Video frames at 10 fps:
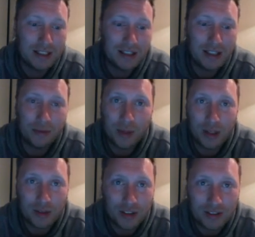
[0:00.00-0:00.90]
then
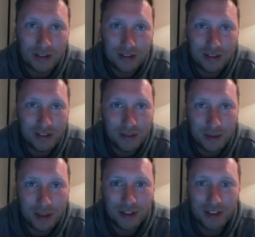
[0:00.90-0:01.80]
well done.
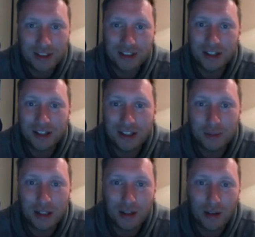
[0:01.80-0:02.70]
Because it's
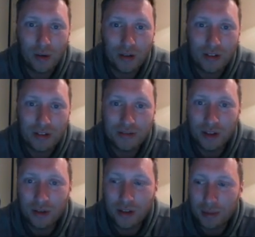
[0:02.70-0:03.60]
been a long
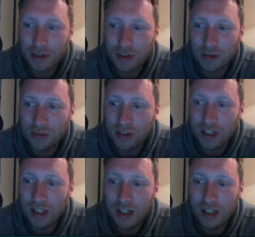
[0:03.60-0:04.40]
episodes,